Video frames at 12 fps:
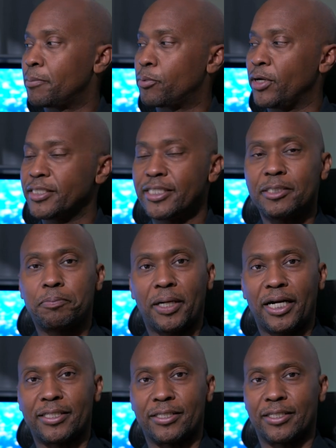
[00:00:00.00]
press this
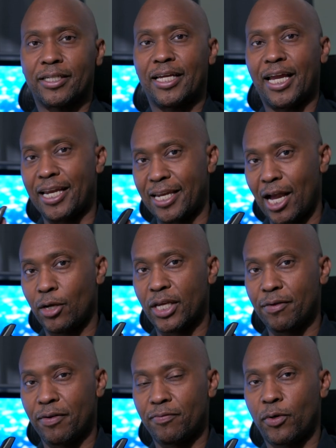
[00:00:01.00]
button, and now give it